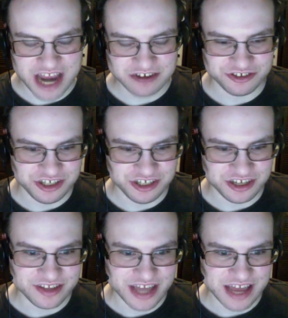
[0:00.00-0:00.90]
naturally
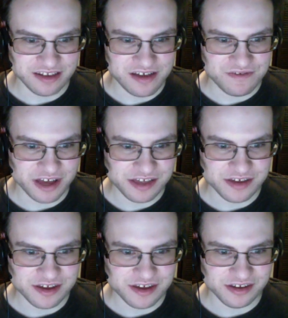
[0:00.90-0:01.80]
get to that level, I
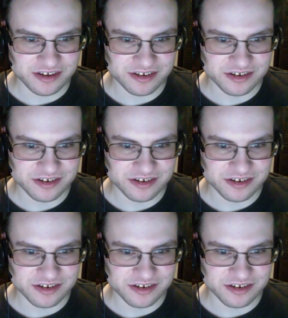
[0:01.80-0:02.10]
think.